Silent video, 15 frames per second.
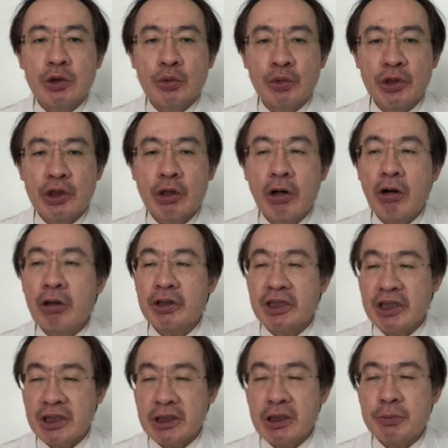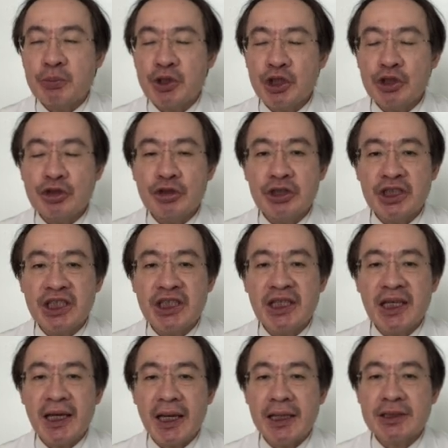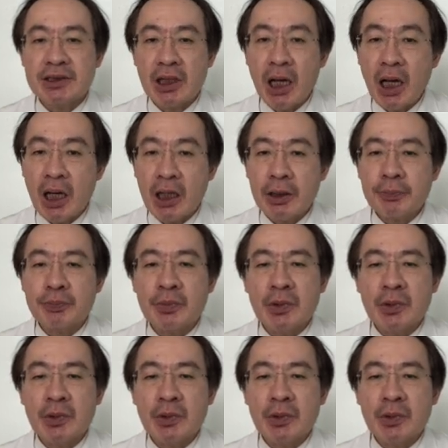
we call it PGT-SR.